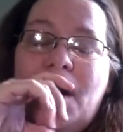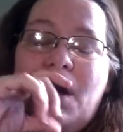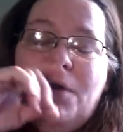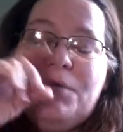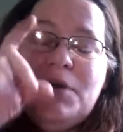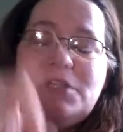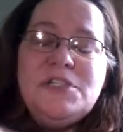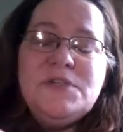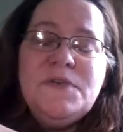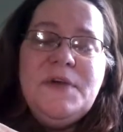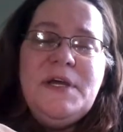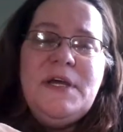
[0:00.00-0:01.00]

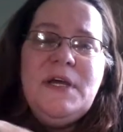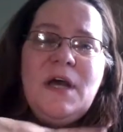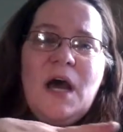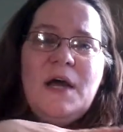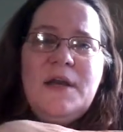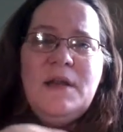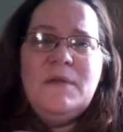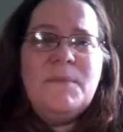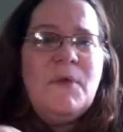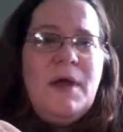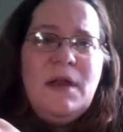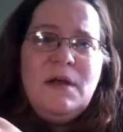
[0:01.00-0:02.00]
Originally, I didn't
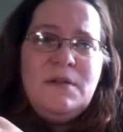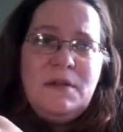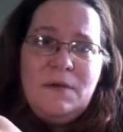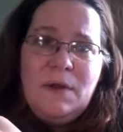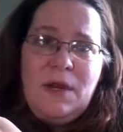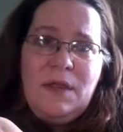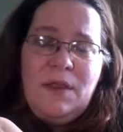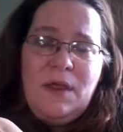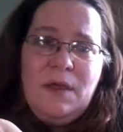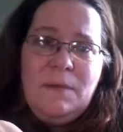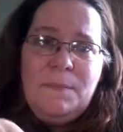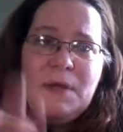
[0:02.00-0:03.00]
plan on doing
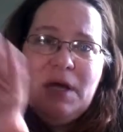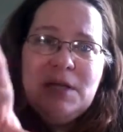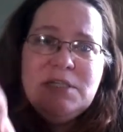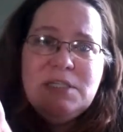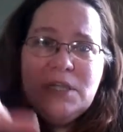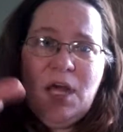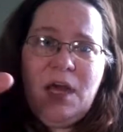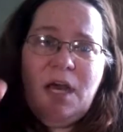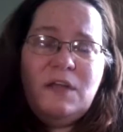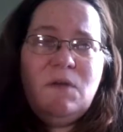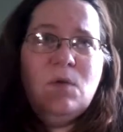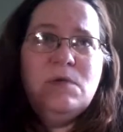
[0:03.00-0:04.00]
anything because, like
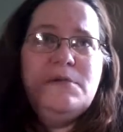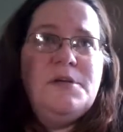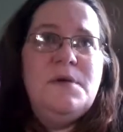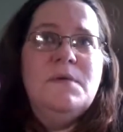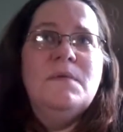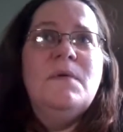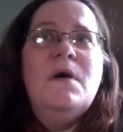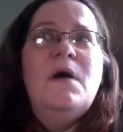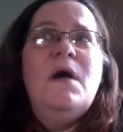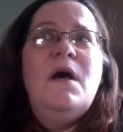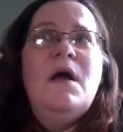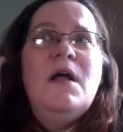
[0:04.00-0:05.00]
I told you,
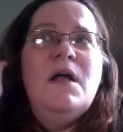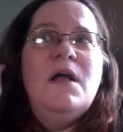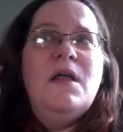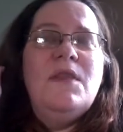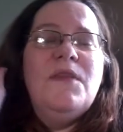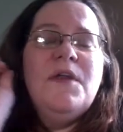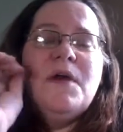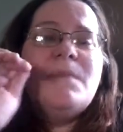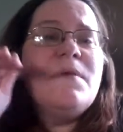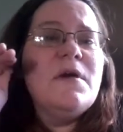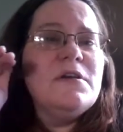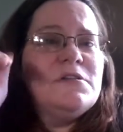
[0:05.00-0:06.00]
the
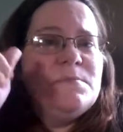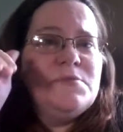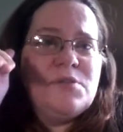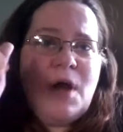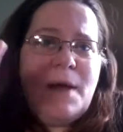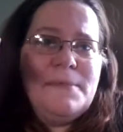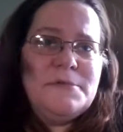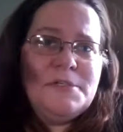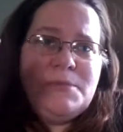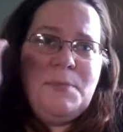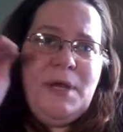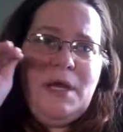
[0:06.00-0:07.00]
number of subscribers
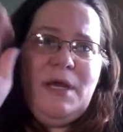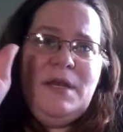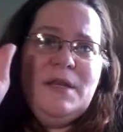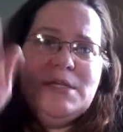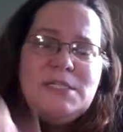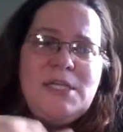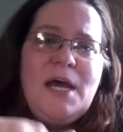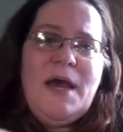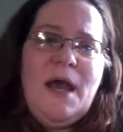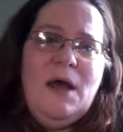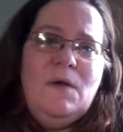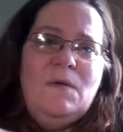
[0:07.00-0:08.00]
to me does not
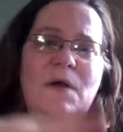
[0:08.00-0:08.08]
count.